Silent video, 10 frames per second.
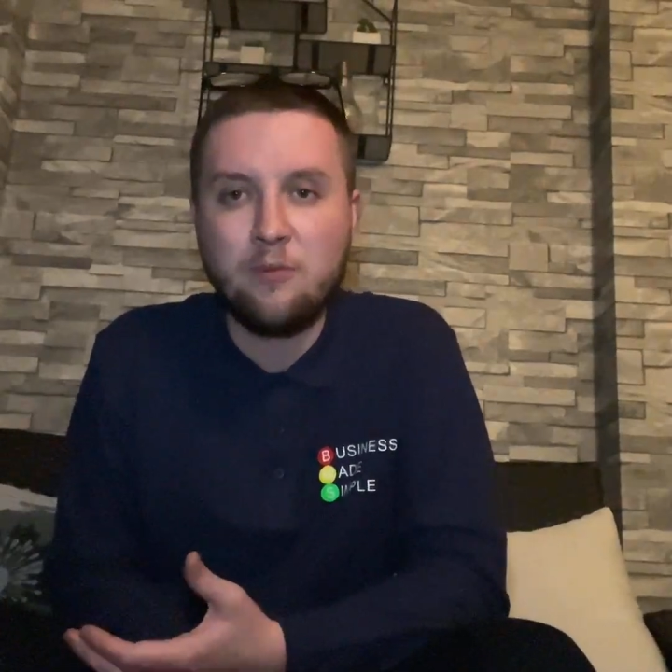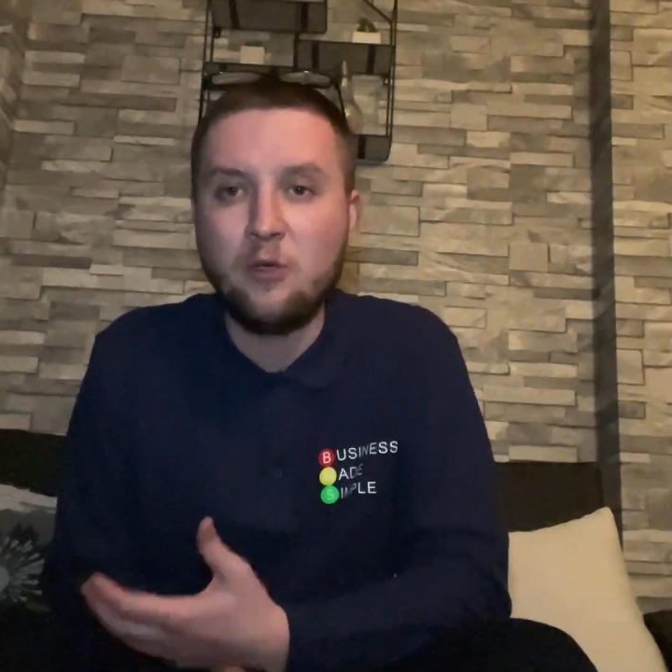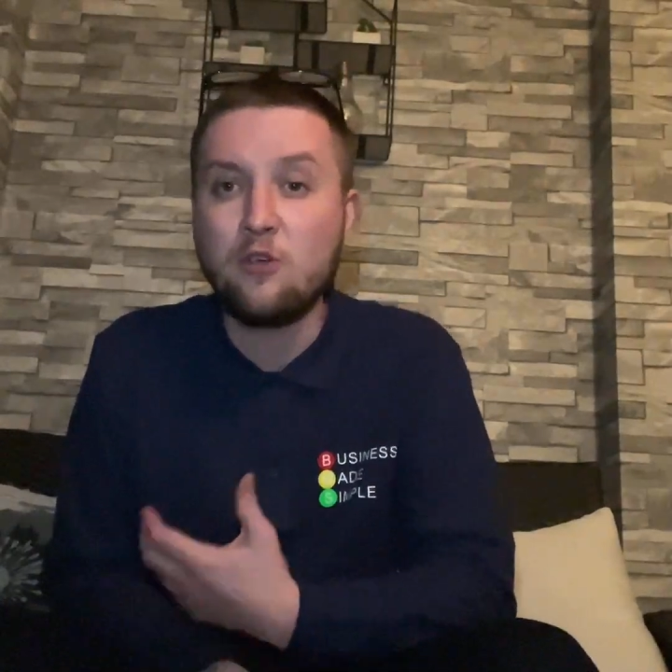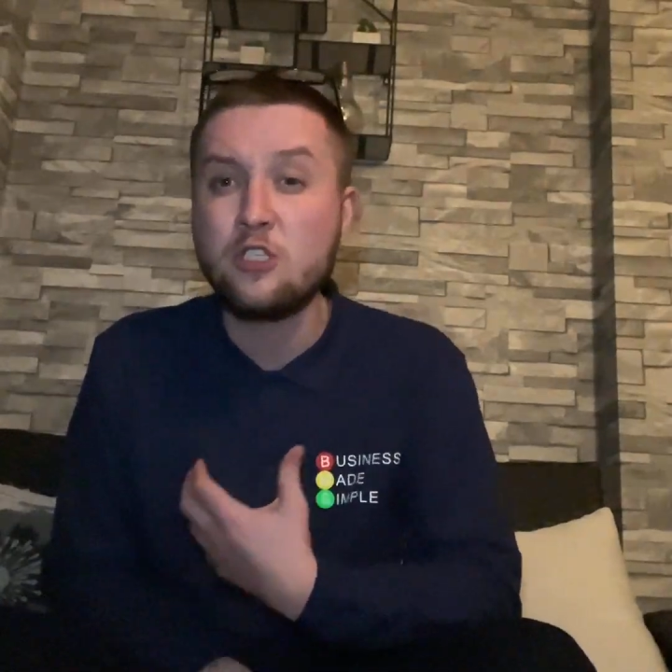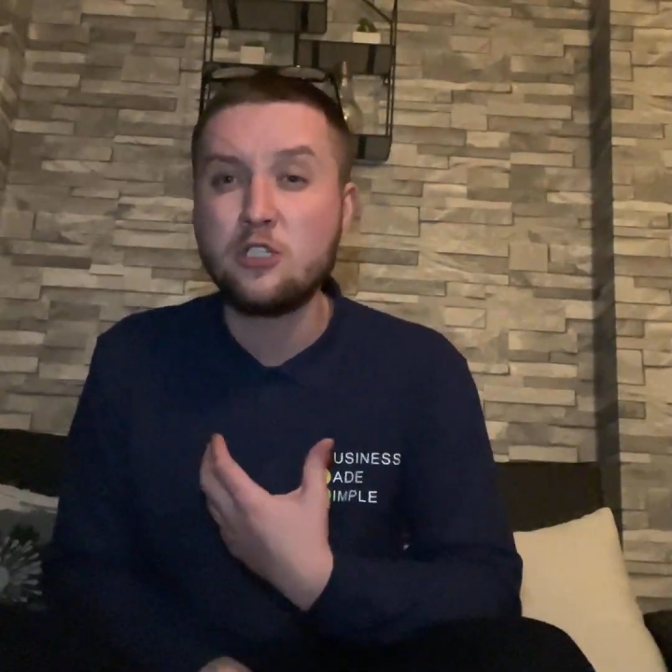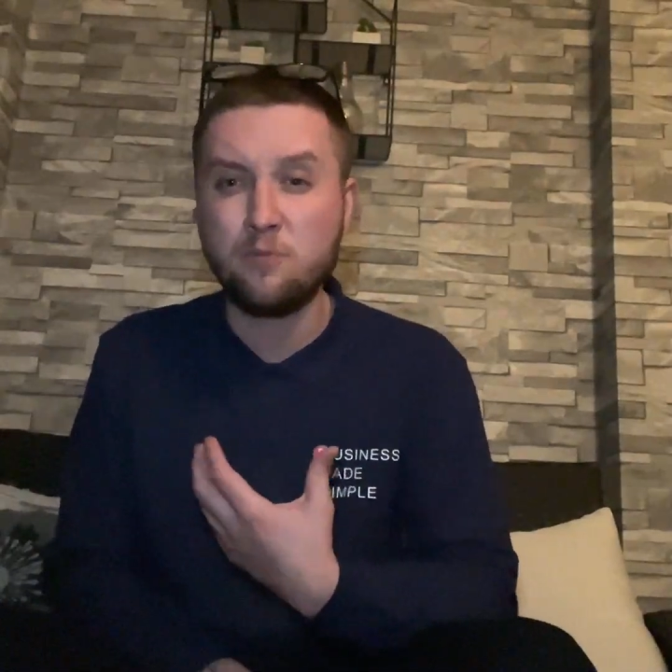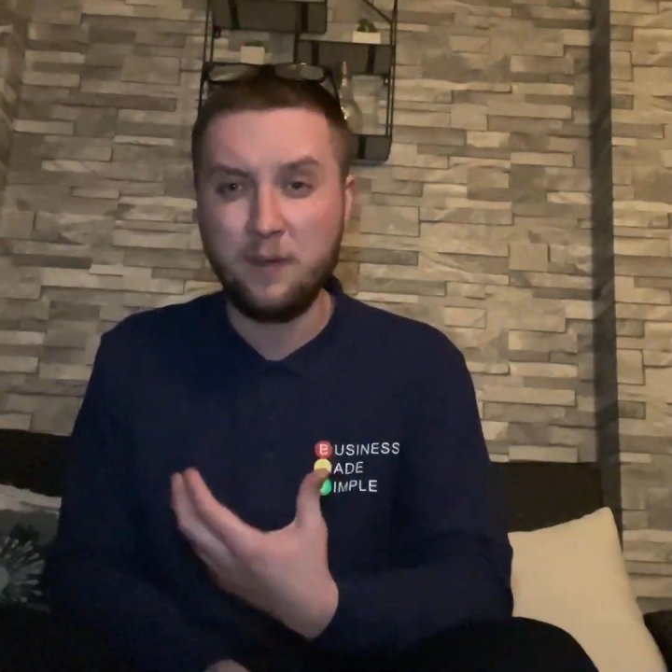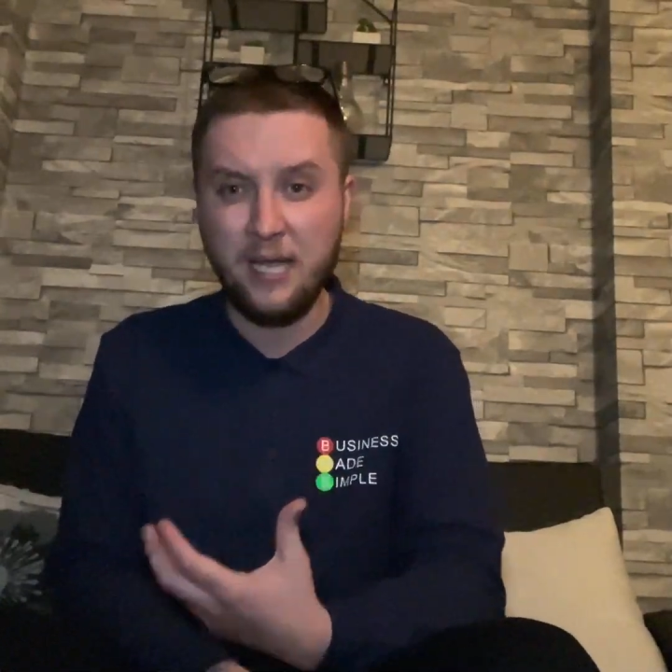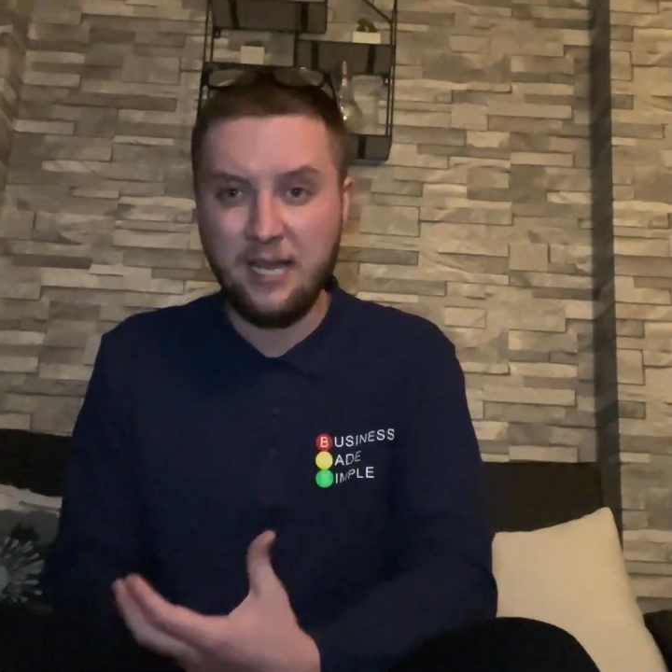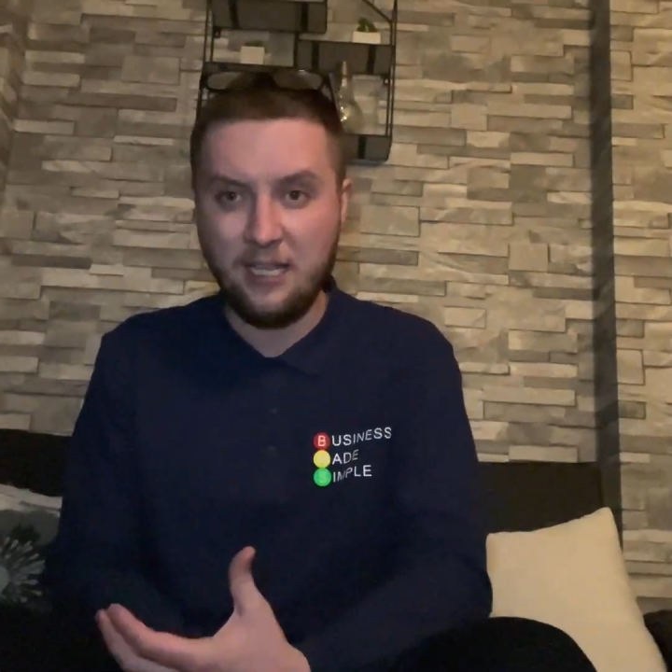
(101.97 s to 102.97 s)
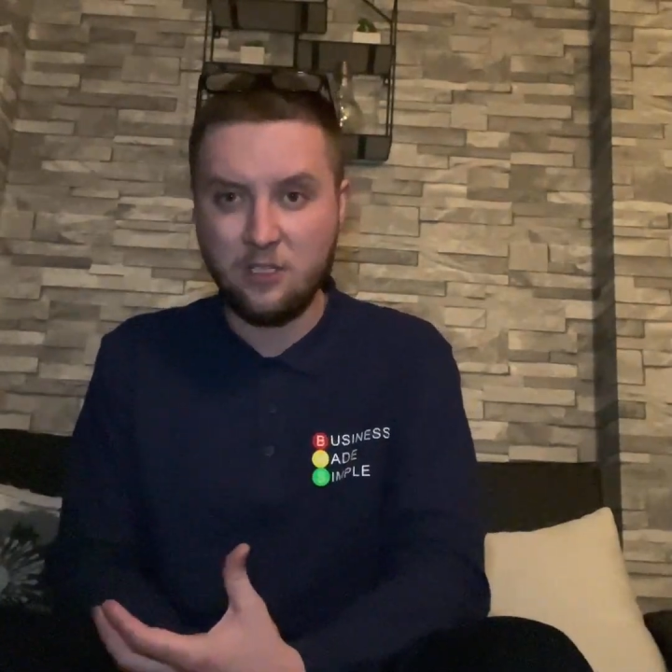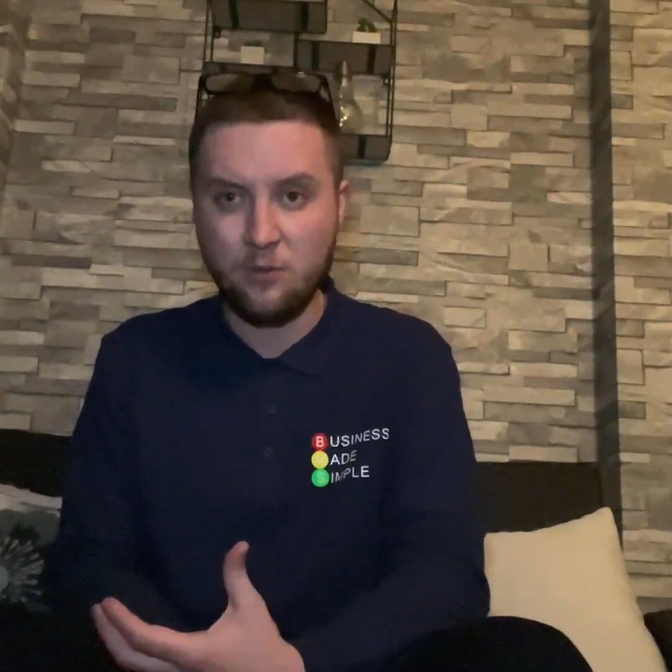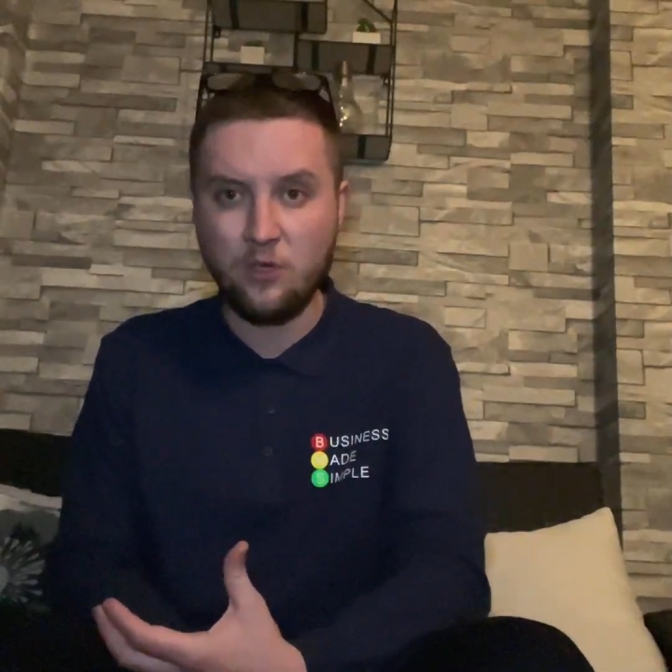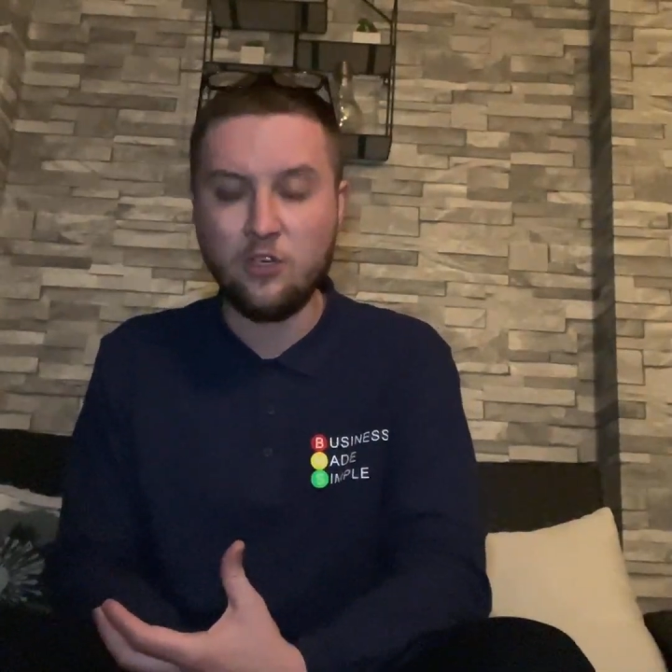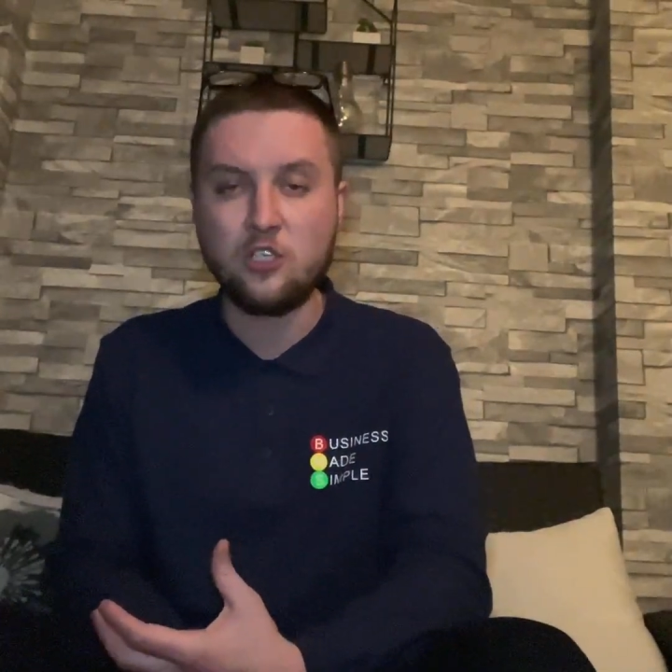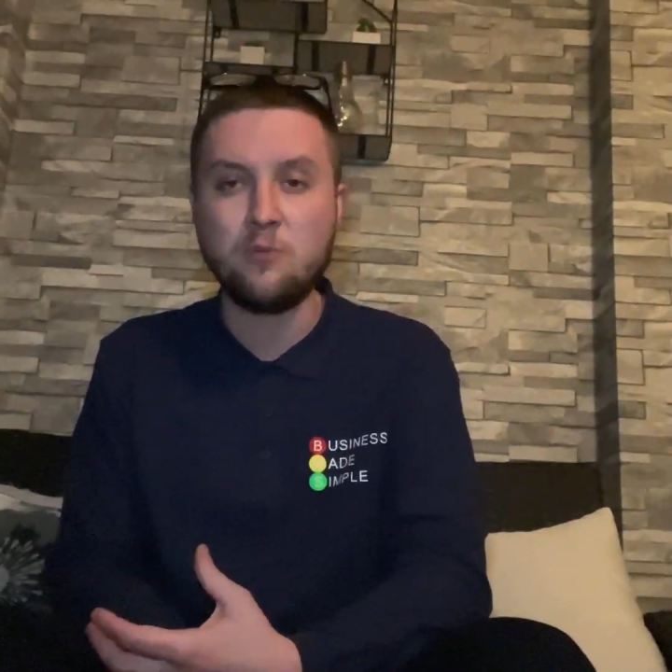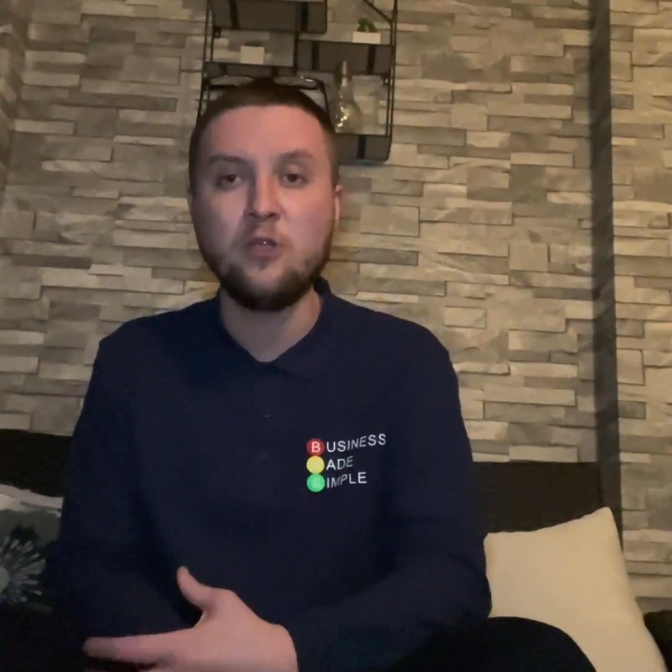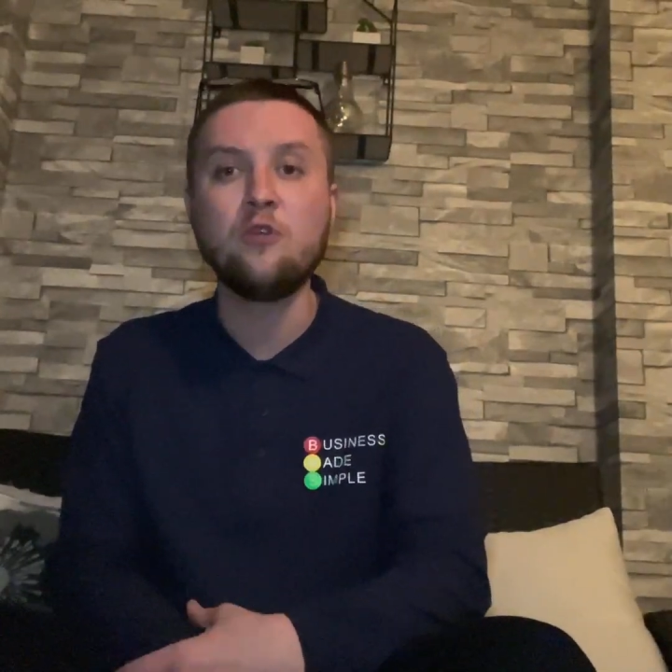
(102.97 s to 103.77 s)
you're speaking to a customer,